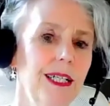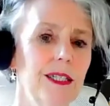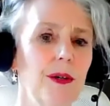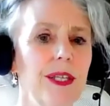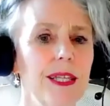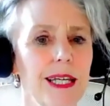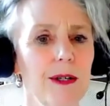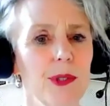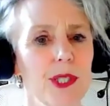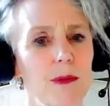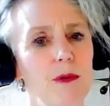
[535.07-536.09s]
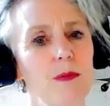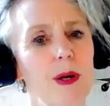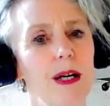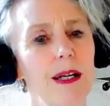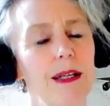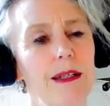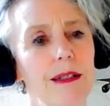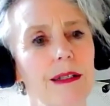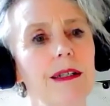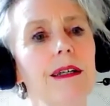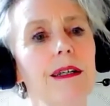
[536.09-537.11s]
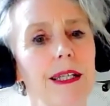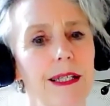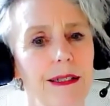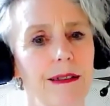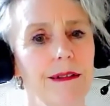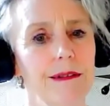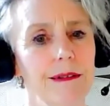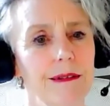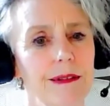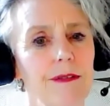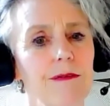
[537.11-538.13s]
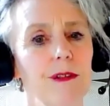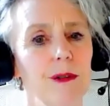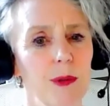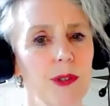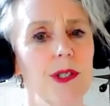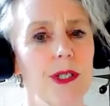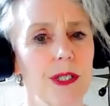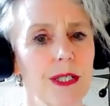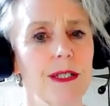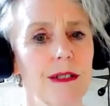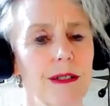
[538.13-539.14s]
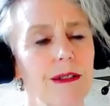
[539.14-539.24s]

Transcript: So I think they were some of my early influences.